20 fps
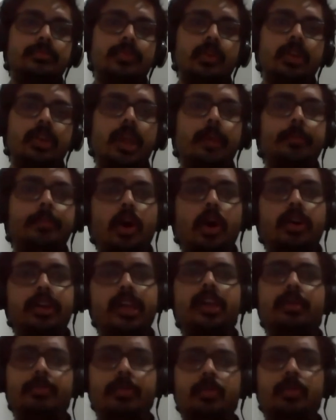Okay, I'm
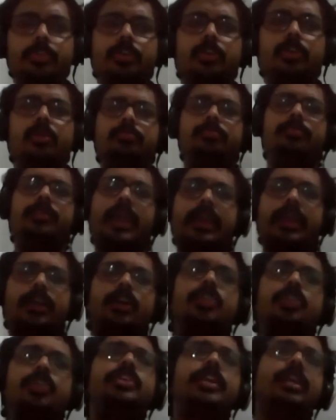talking about your
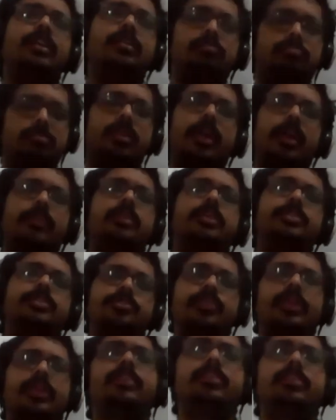energy level
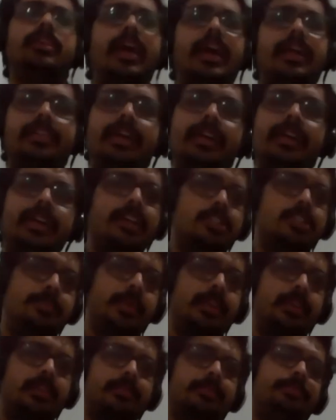strength at that
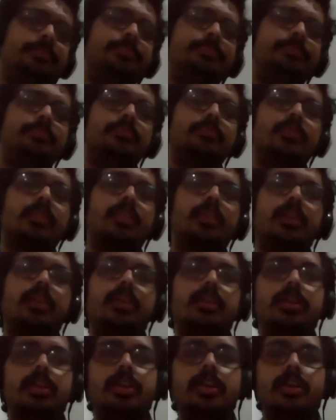aspect.
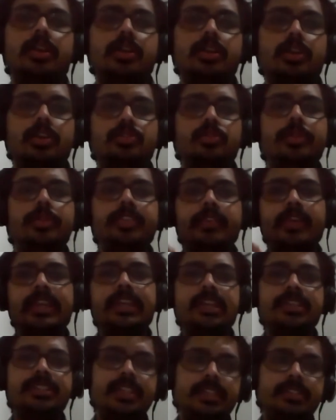So in the
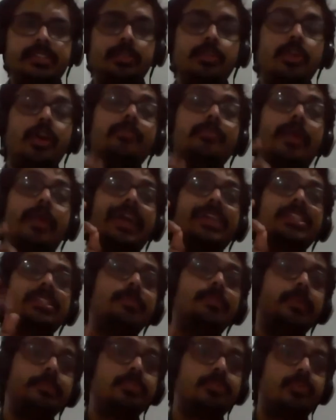winter season, you have
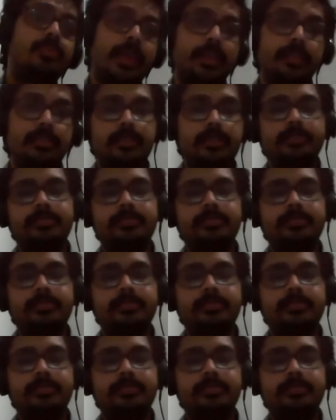maximum strength.